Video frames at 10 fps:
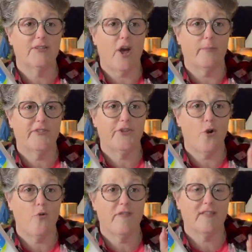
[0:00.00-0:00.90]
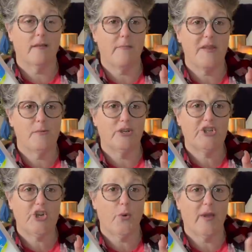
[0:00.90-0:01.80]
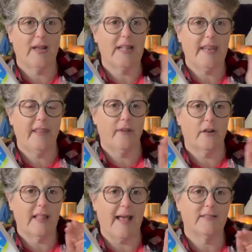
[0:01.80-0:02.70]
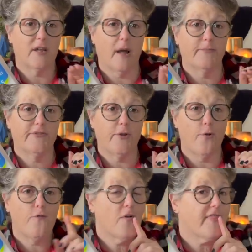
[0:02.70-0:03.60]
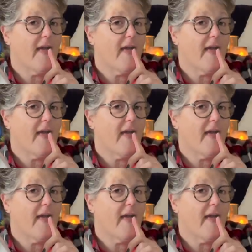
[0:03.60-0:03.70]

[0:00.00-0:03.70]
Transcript: top stove and somebody was showing cleaning their glass top stove with